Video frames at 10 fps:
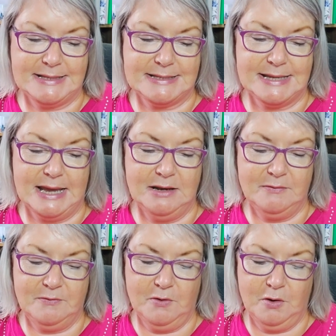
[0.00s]
set
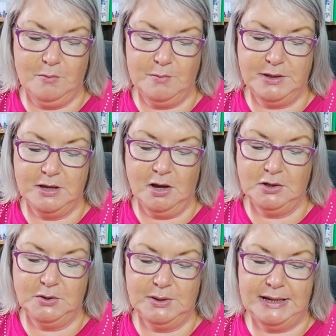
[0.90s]
from
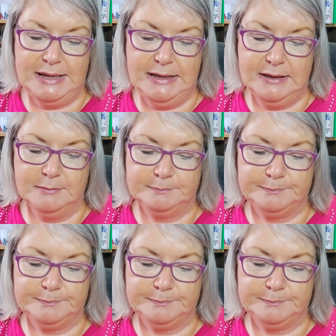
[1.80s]
Yarn Unique.